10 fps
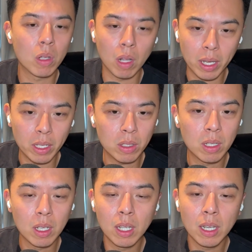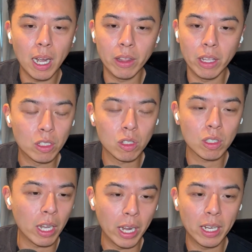clients. And it's
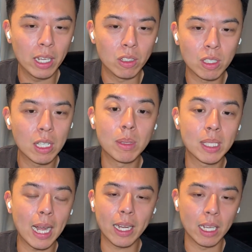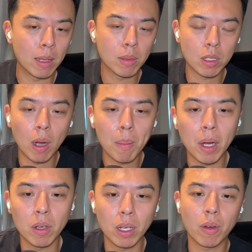just like, it just keeps stacking, keeps
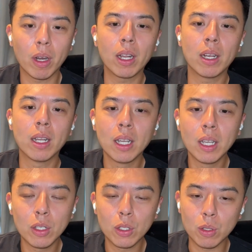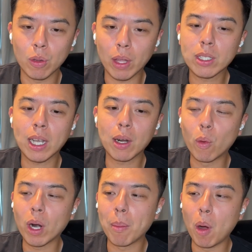compounding, right? So that's kind of
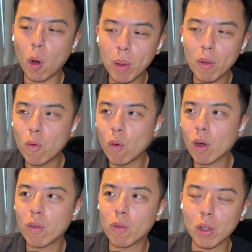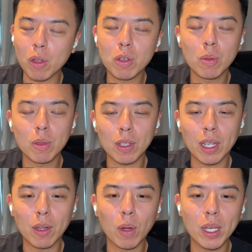what I'm hoping for YouTube is
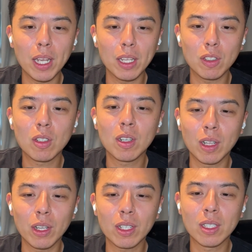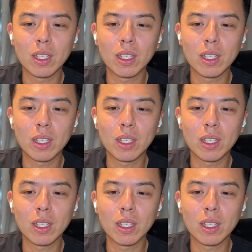like one day it just clicks.